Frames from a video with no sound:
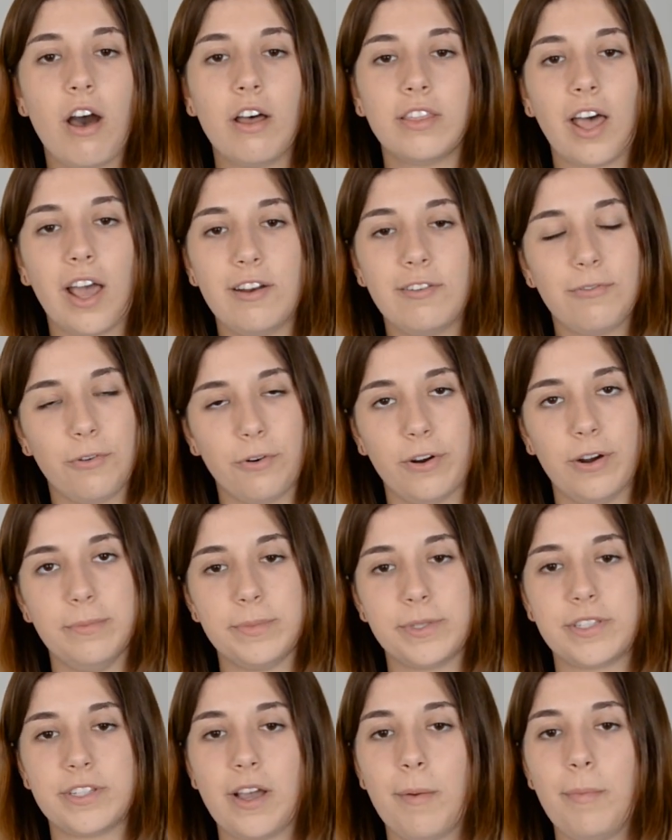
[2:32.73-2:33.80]
online
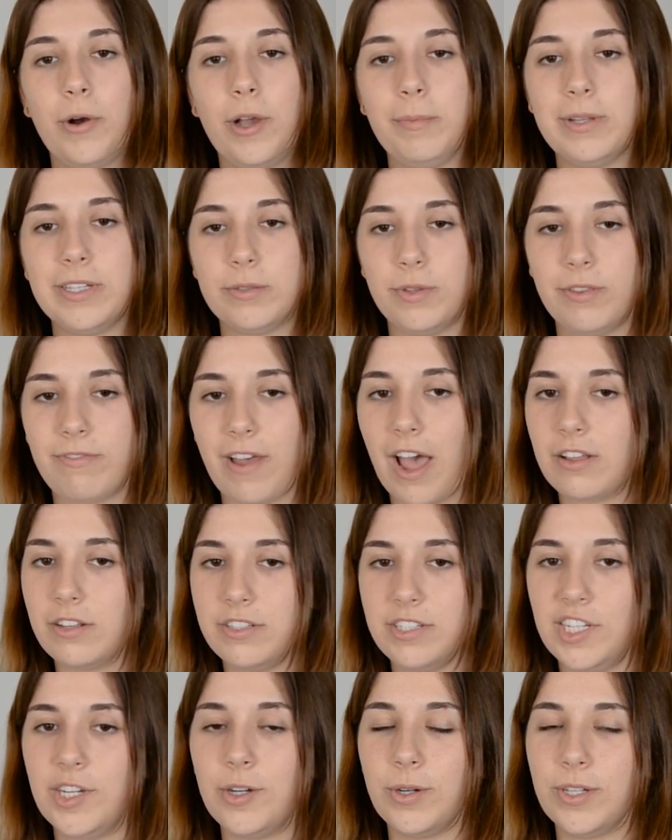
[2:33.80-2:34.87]
forums, appointments with
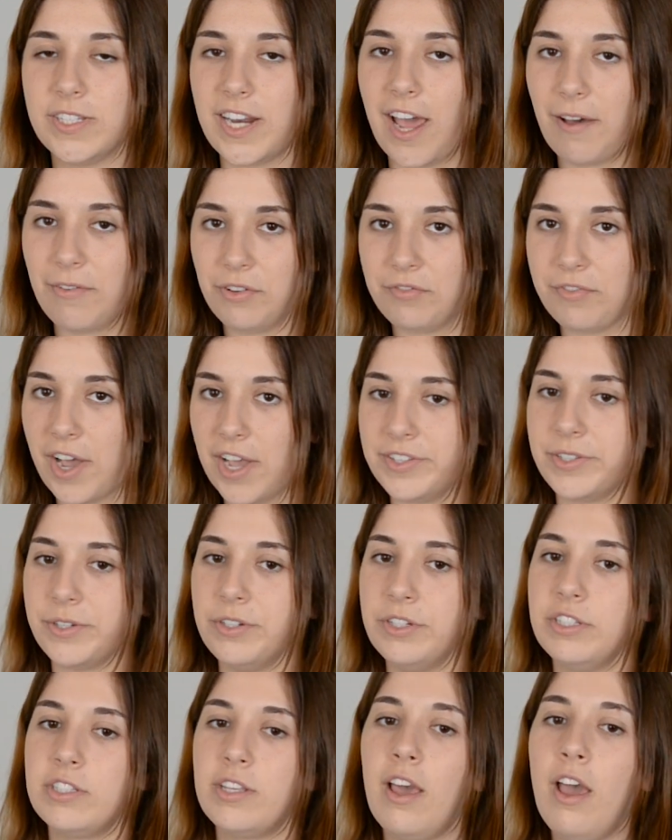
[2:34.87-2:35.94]
faculty or staff
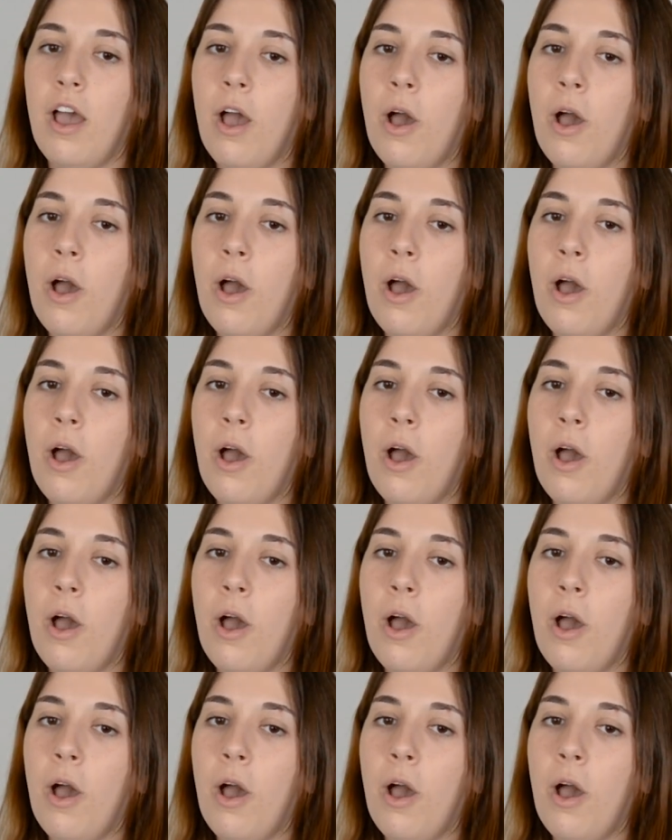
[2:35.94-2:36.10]
advisors,